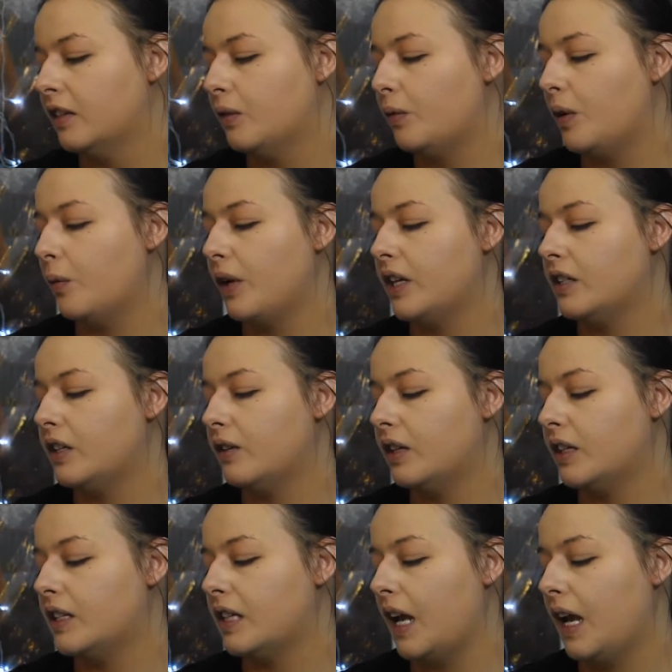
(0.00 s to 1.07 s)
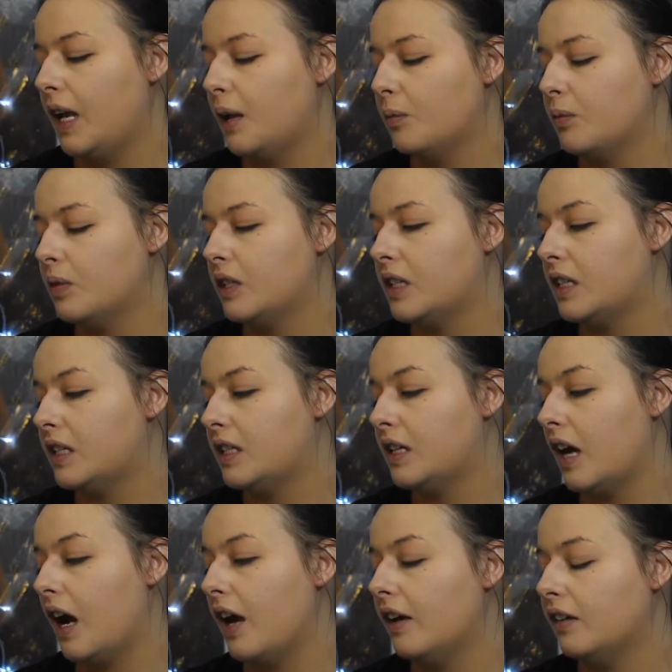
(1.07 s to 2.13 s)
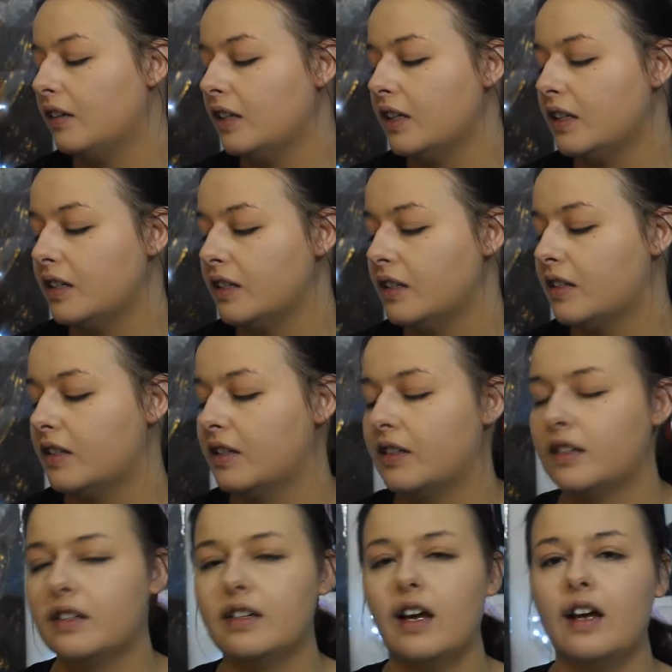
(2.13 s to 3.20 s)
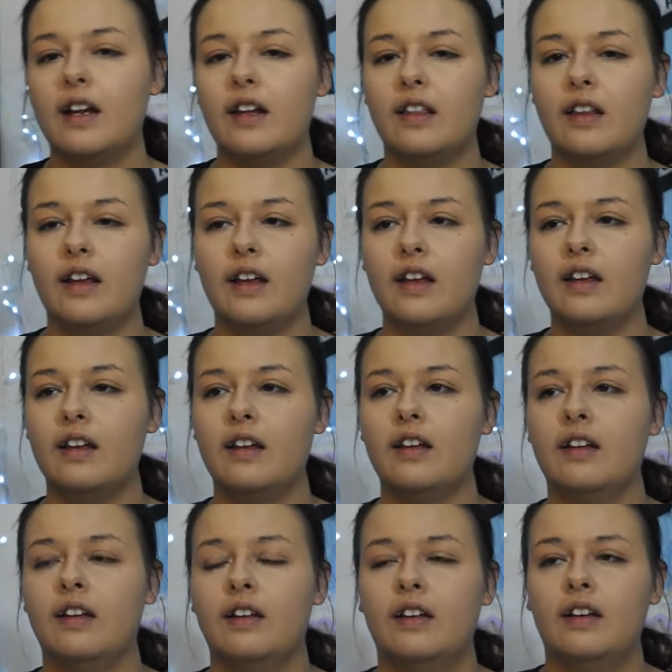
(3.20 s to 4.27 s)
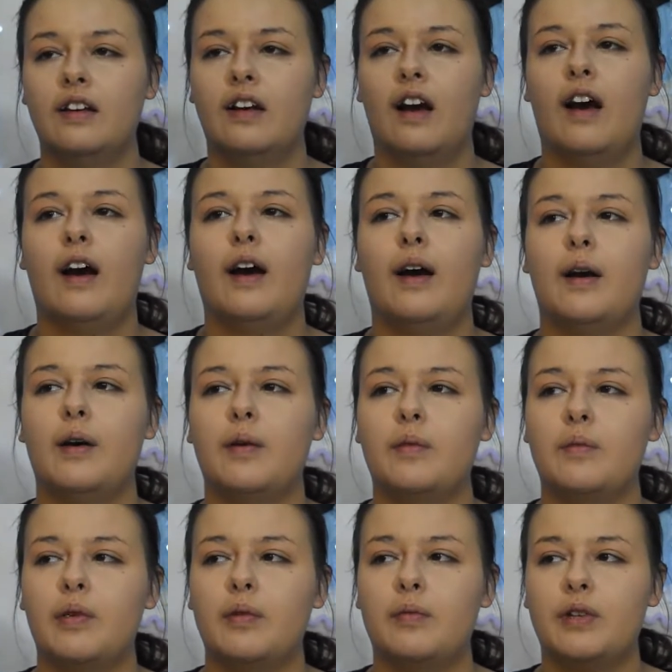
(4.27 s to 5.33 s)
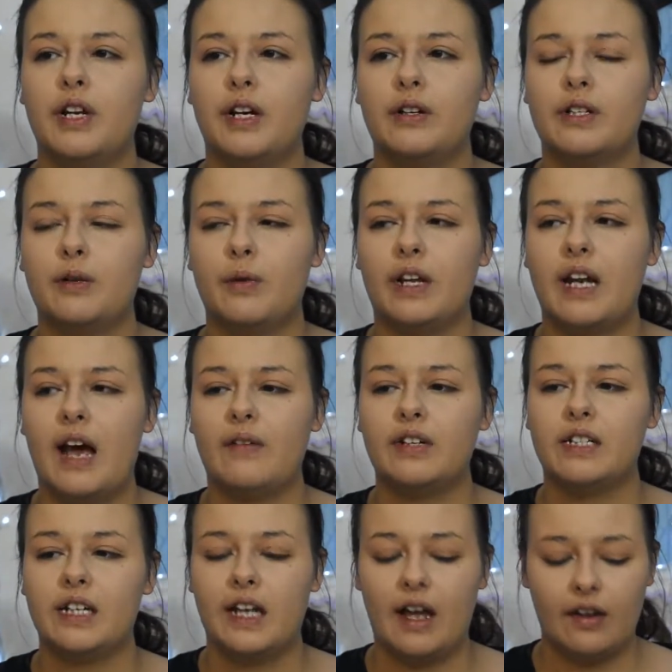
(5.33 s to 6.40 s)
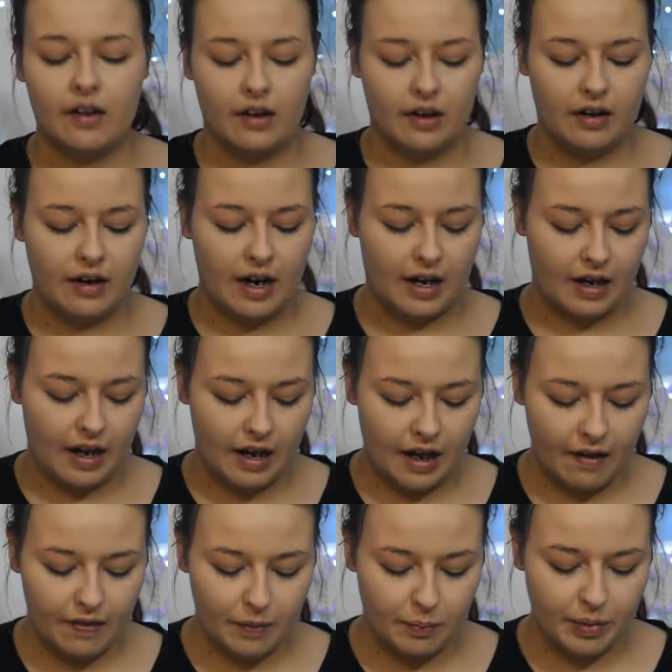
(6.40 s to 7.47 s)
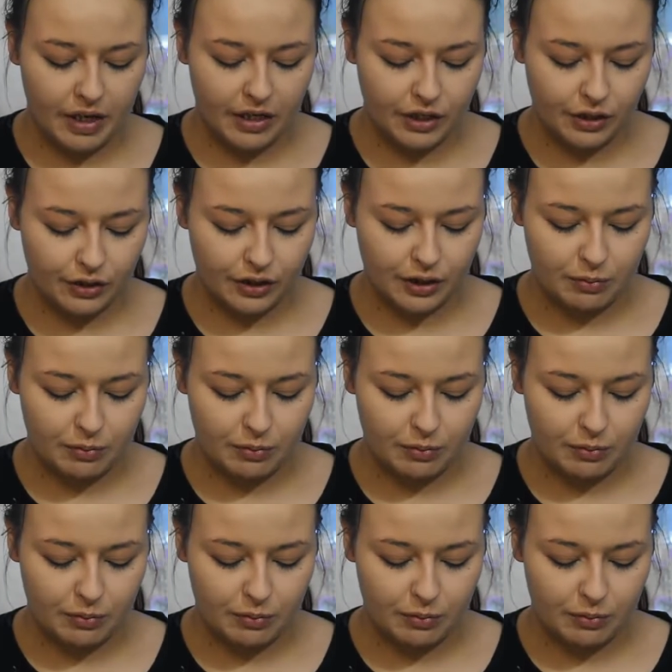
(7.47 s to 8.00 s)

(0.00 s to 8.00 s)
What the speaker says: went to the same stylist kind of thing, you know, so we could have it together. And I had the Pinterest